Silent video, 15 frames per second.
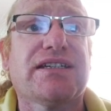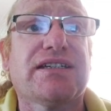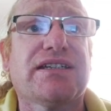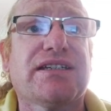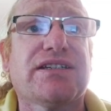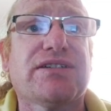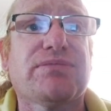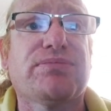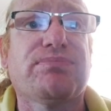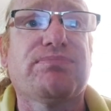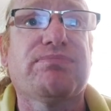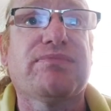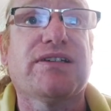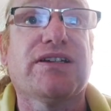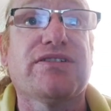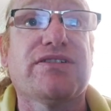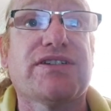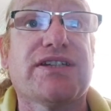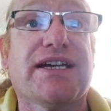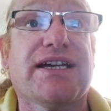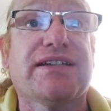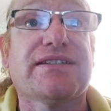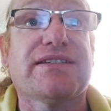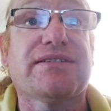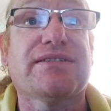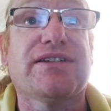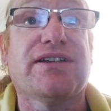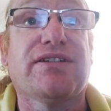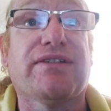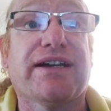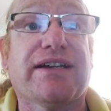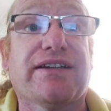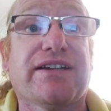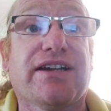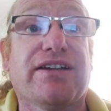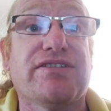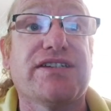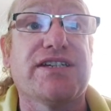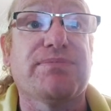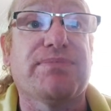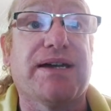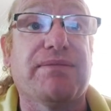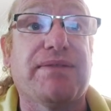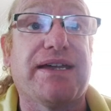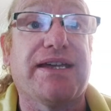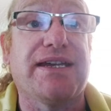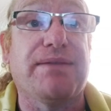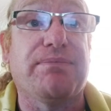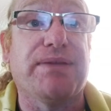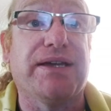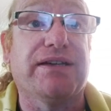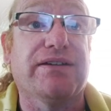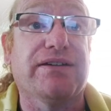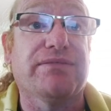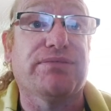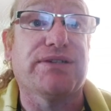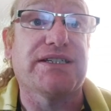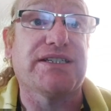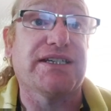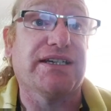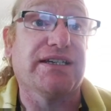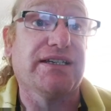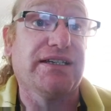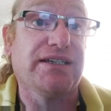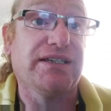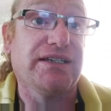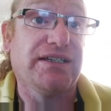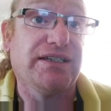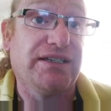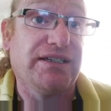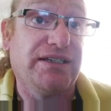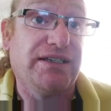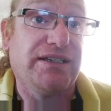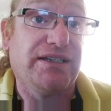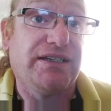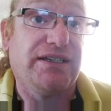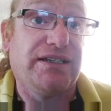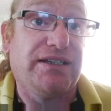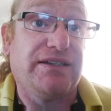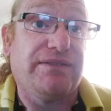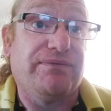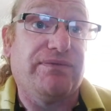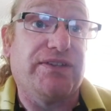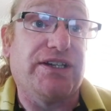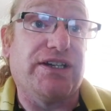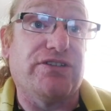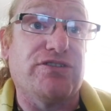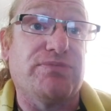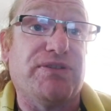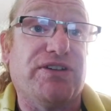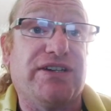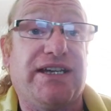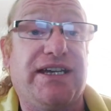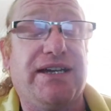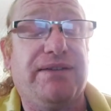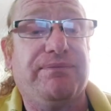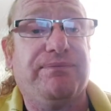Let's close that. The only way I can close it is by making it bigger and pressing the close button here.